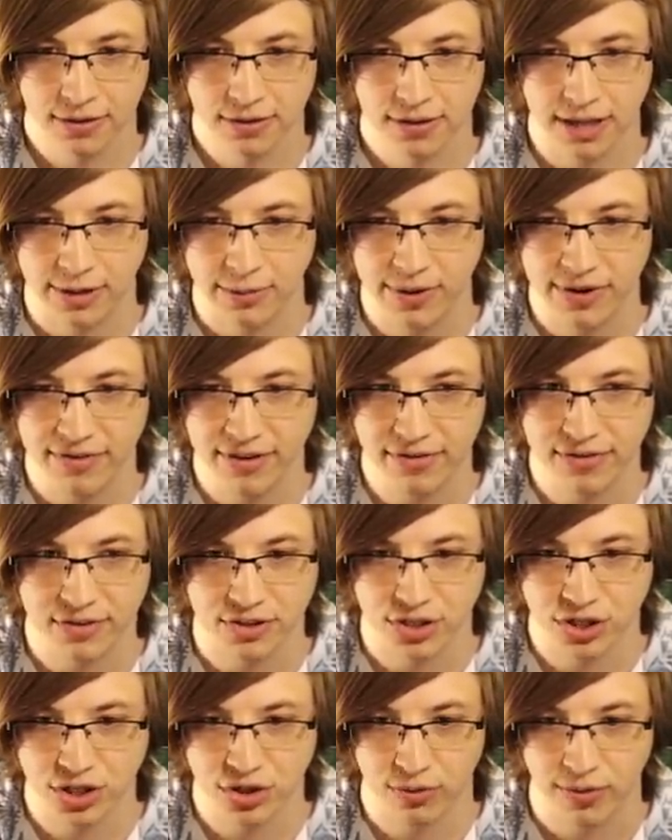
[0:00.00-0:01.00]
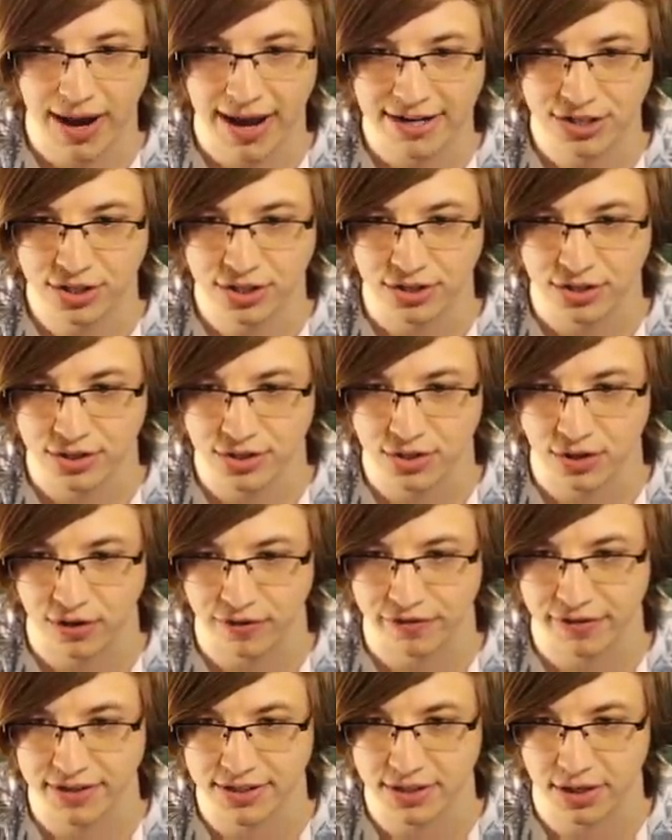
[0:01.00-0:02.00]
Like we haven't even scratched the
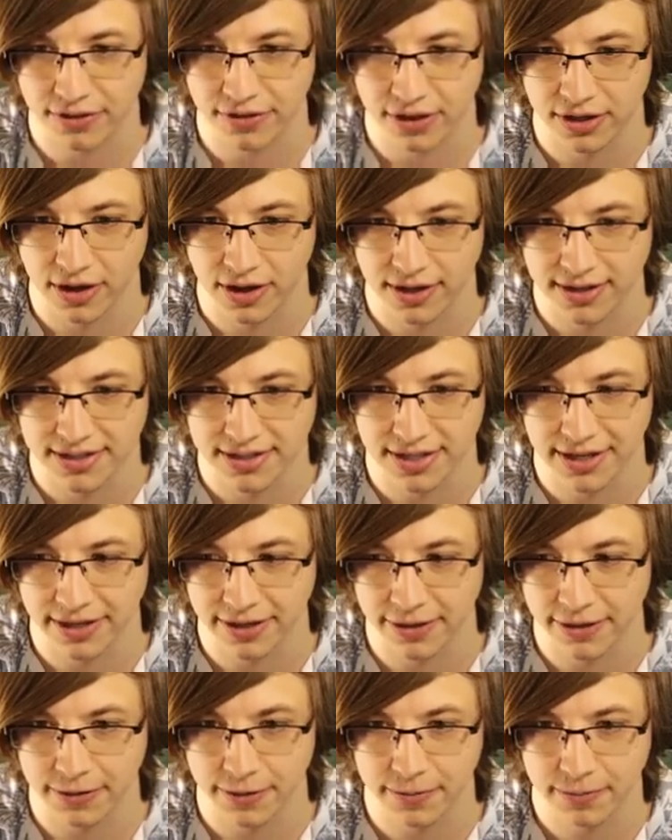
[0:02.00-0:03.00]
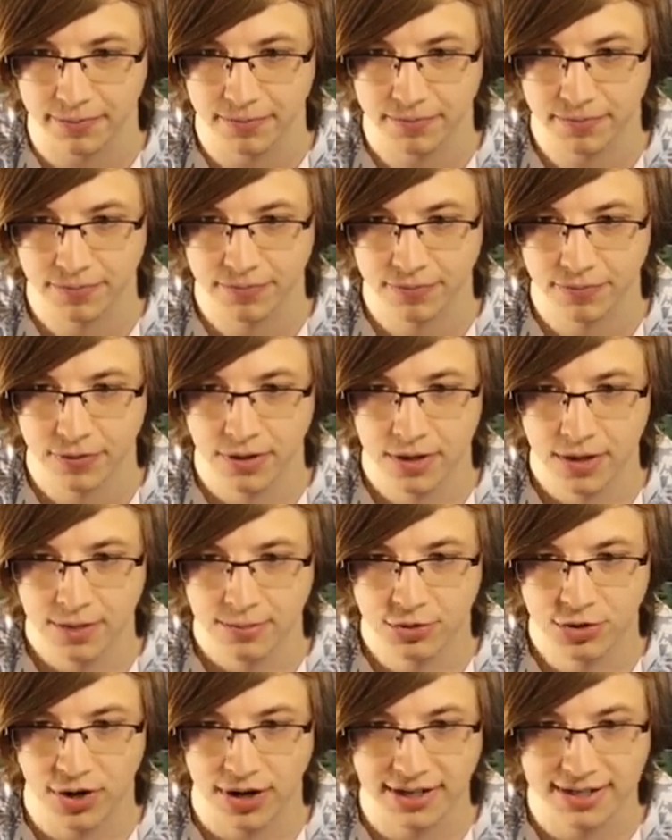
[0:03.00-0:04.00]
surface on the content here.
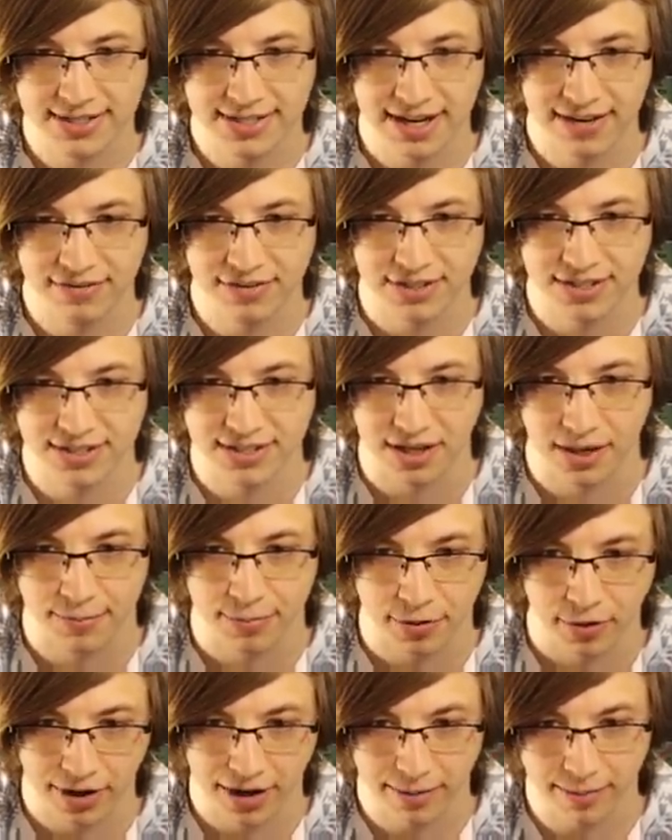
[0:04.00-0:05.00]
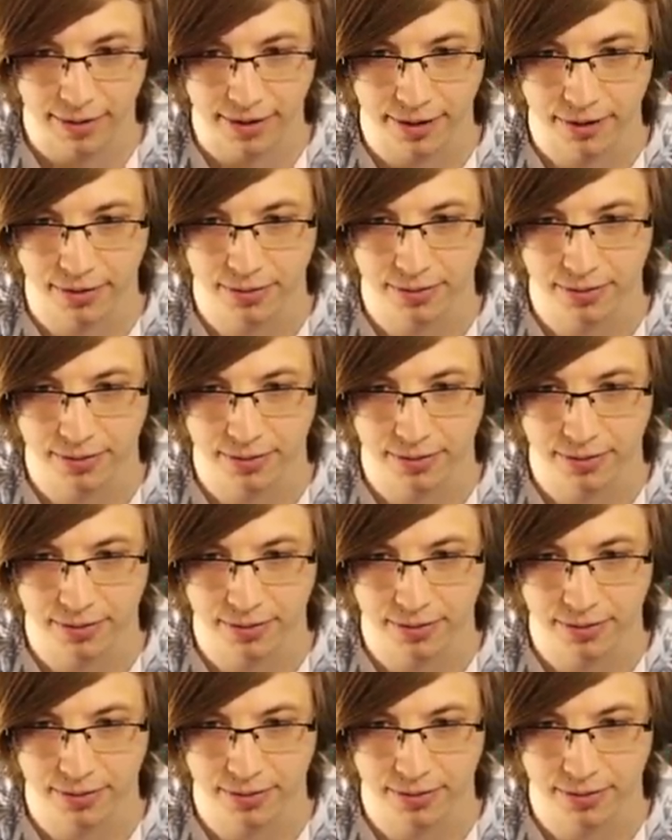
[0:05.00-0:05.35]
I'm trying to save this thumper ammo.